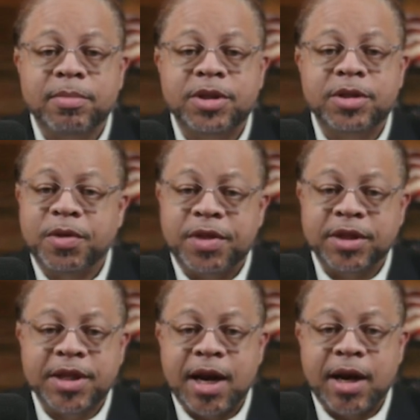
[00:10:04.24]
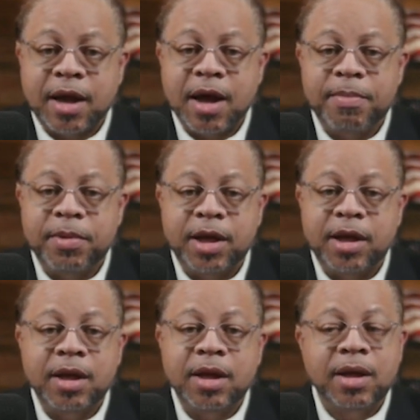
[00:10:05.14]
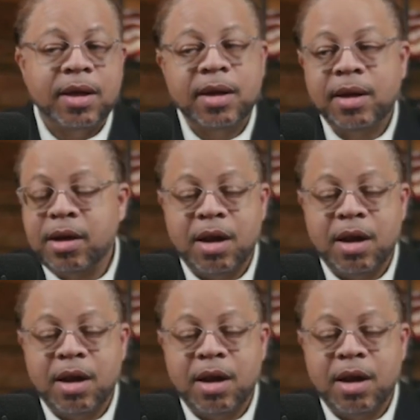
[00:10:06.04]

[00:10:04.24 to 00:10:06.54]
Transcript: with inside the company. Uh, no,